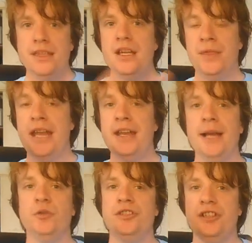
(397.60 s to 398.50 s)
their
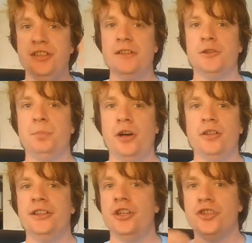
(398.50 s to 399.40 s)
names were just in the
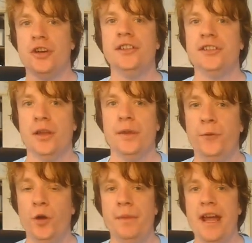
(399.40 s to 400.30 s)
spotlight to try and sell the
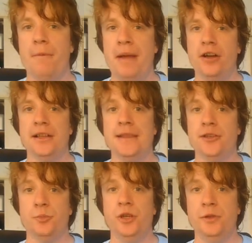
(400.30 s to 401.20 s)
film. Now, apparently
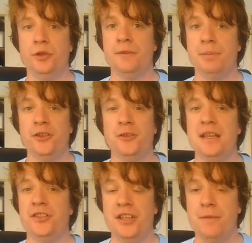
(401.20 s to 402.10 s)
this movie was supposed to be
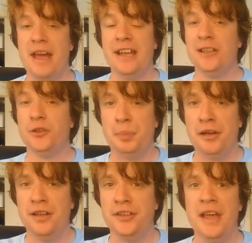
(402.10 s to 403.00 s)
a cinematic
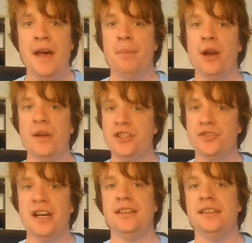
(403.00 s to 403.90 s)
experience, but it went
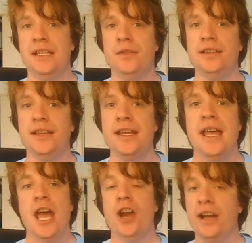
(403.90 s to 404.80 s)
straight to DVD,
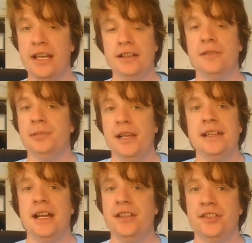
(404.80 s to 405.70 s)
and I can
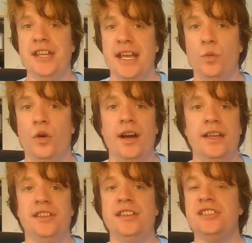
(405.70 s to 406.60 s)
completely understand why.
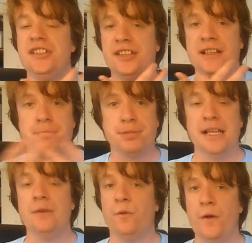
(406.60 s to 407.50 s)
It's just a
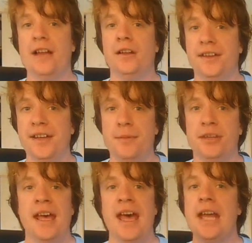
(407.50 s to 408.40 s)
complete failed attempt
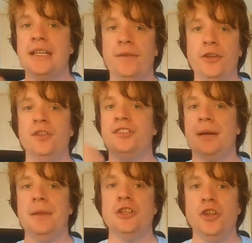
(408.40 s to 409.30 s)
at giving you
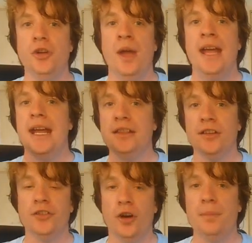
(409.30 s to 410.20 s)
something new in the
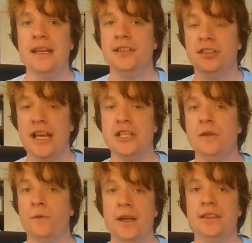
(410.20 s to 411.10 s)

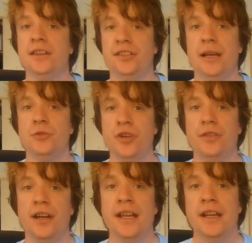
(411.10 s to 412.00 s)
zombie-slash-infected
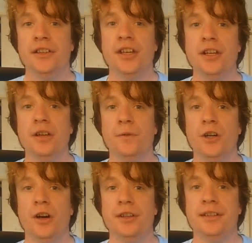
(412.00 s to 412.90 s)
subgenre. So you've
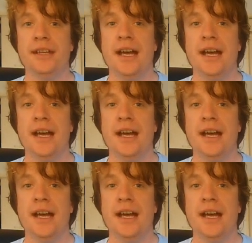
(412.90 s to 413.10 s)
got